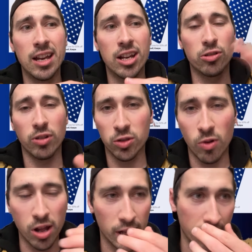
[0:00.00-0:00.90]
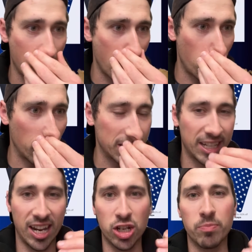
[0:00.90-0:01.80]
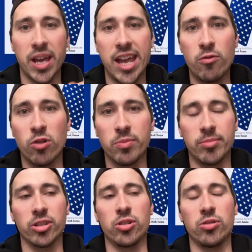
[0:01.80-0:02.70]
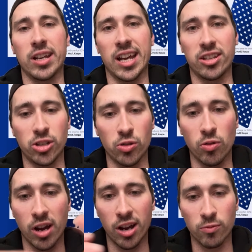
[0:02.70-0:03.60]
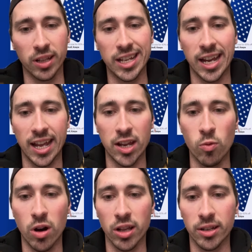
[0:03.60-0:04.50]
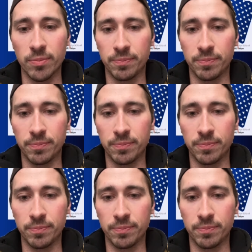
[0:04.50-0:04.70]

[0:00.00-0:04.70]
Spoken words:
Trust Wallet, like hot wallets. Tangem Pay will be able to connect to really any wallet.